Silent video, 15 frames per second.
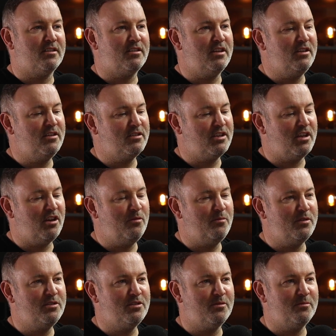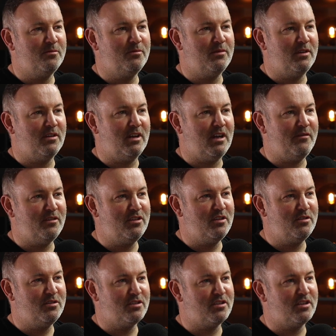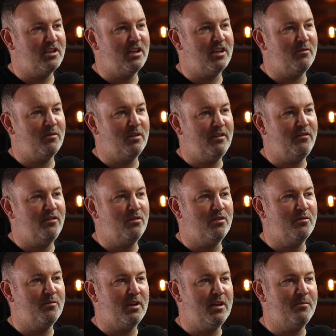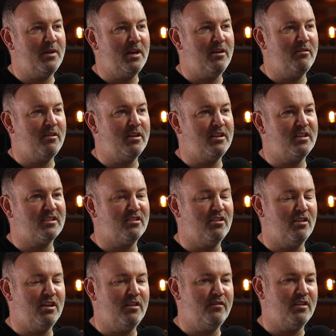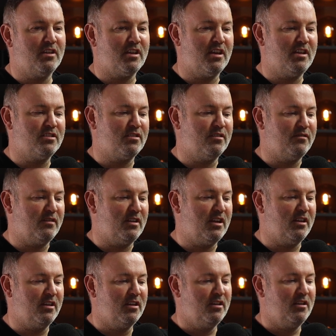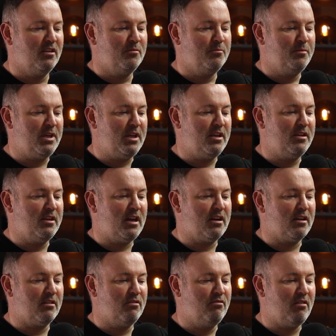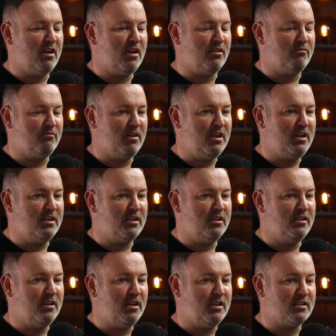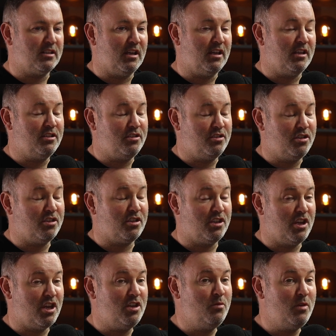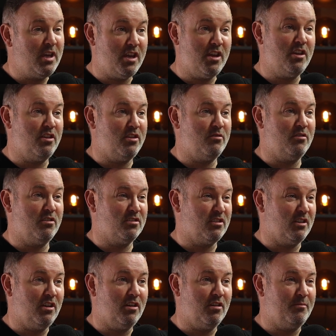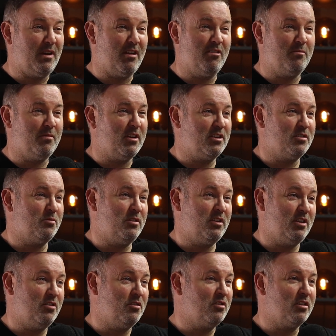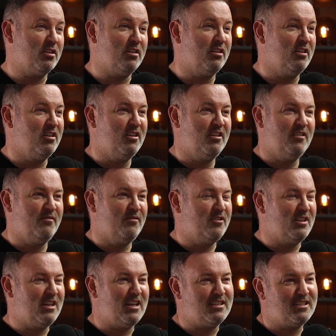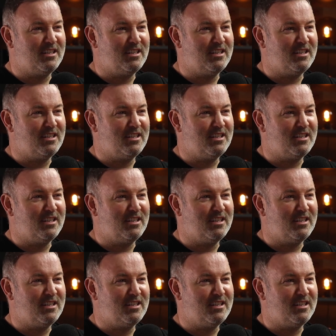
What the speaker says: the thing, because it opens up avenues, doesn't it? If you can play Barry, and it's not even a case of like being that great at reading, it's like, just can we hear you? Because a lot of Barry players, when they're younger, they're like